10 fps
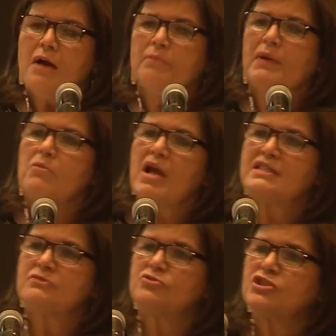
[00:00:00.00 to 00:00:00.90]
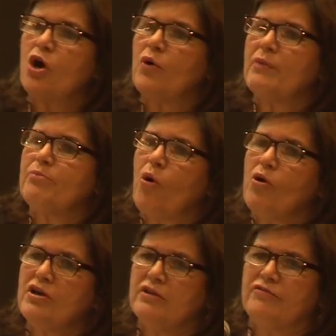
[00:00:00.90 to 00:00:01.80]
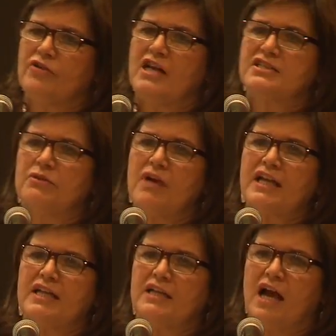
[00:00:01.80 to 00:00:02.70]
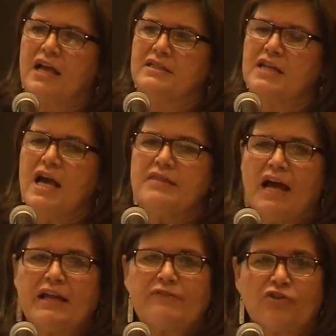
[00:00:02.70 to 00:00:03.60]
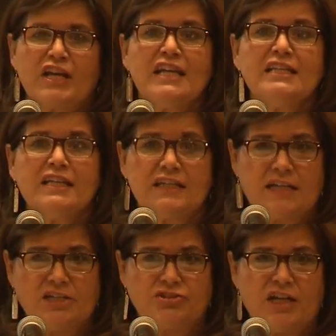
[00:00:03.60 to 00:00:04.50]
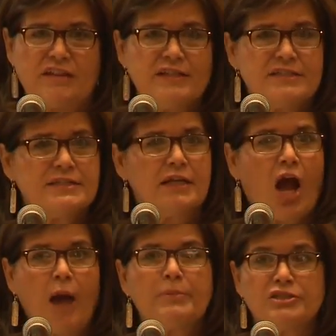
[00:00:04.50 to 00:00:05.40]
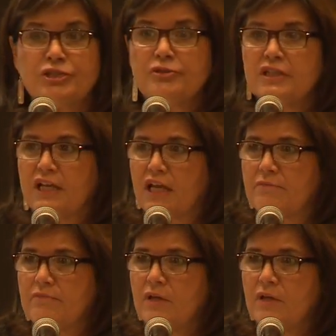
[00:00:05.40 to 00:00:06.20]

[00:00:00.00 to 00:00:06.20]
But it's so important for us to recognize that for Indian country, this is an opportunity.